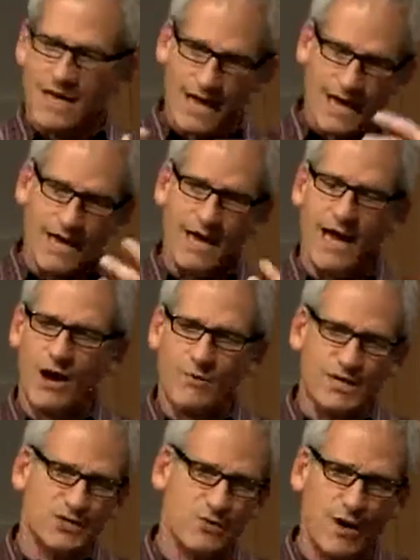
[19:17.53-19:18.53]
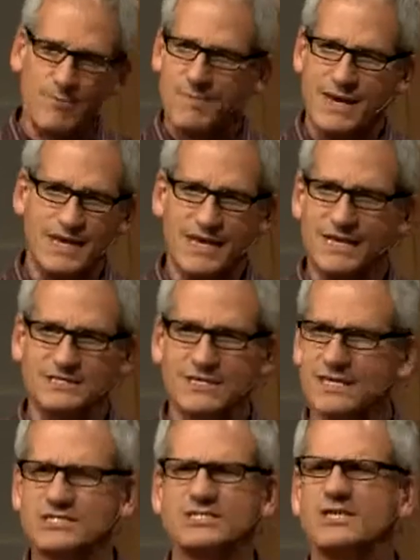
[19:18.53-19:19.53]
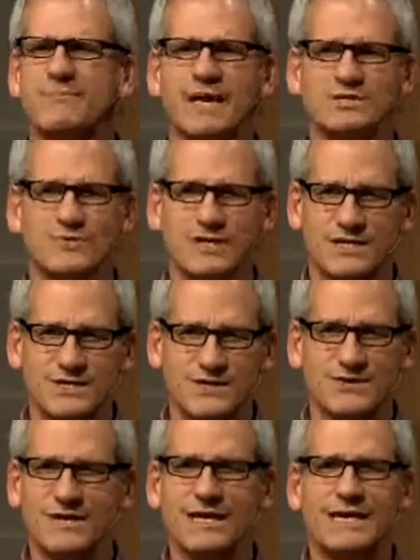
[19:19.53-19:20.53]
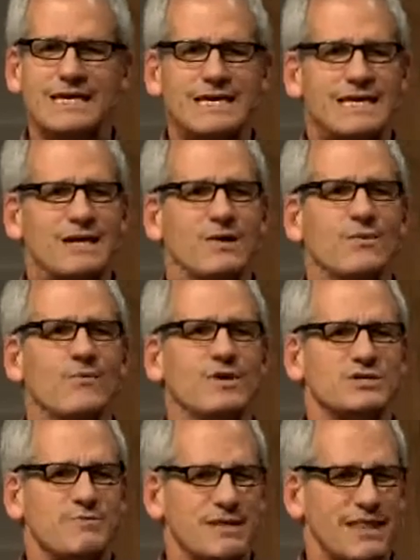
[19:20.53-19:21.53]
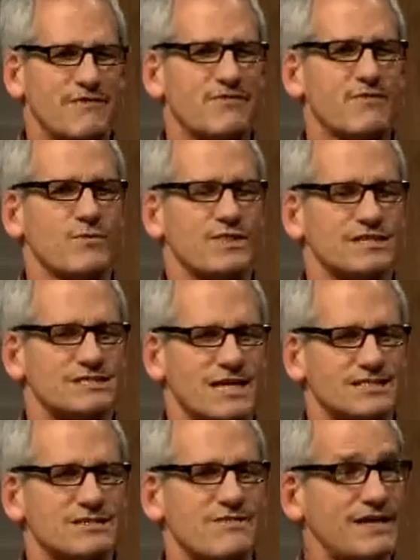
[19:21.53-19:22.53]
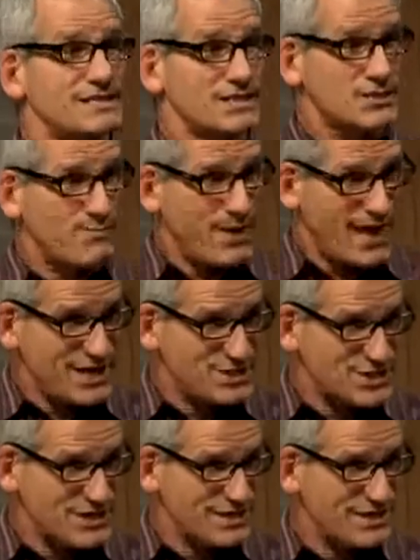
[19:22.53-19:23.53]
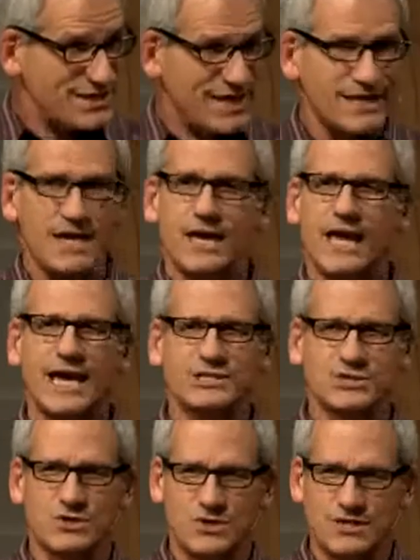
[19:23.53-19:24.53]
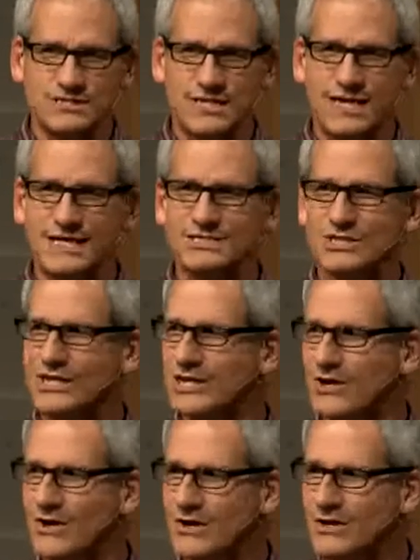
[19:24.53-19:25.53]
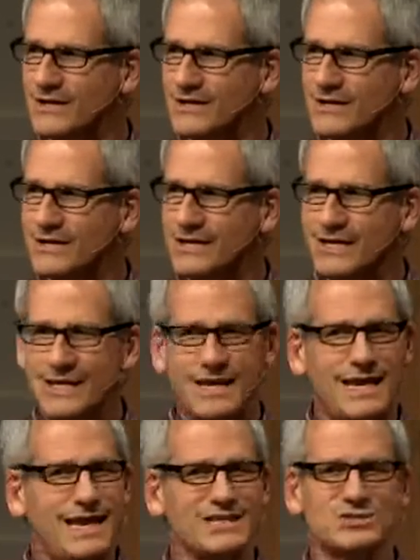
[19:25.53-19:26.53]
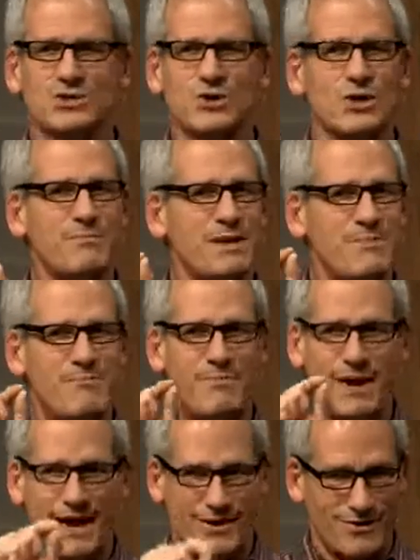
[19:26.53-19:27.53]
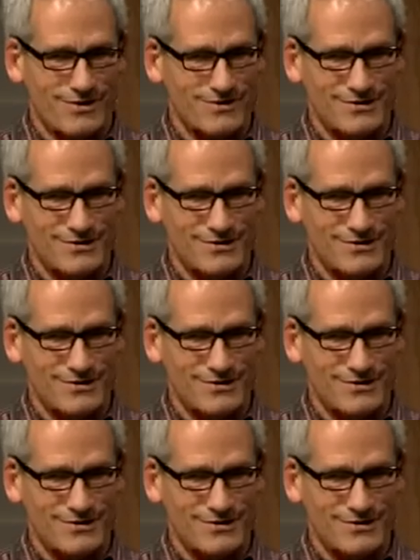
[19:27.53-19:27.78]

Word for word: uh, how we do our meetings, and this is the best we can do, we should be left with this sense of anticipation that as good as it gets here, it's going to be better